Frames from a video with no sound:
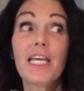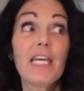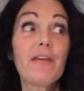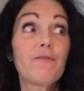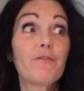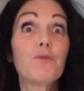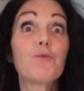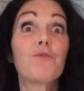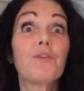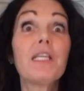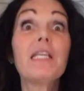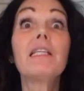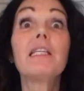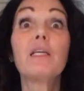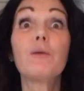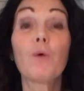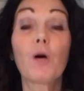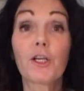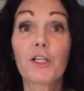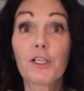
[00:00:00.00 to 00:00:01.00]
if you
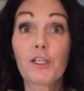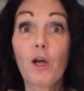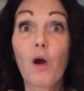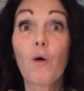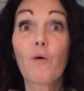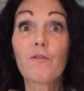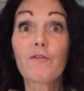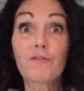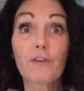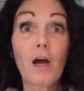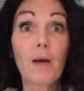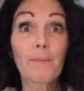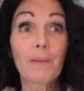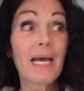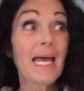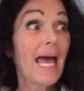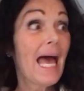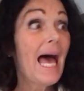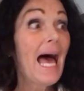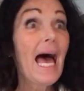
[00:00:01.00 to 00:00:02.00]
really want to go
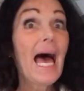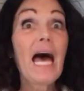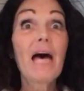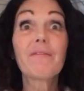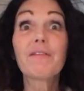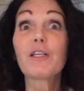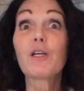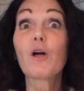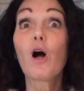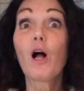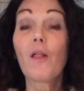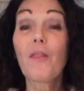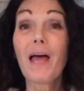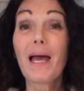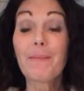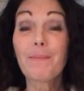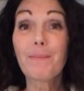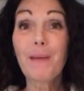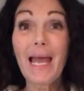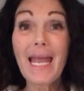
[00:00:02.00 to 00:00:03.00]
from having all
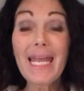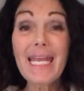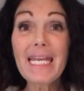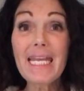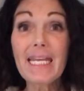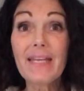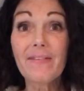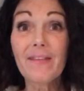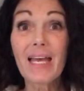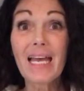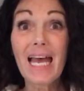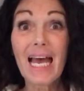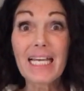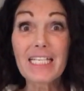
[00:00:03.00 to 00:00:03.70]
that pain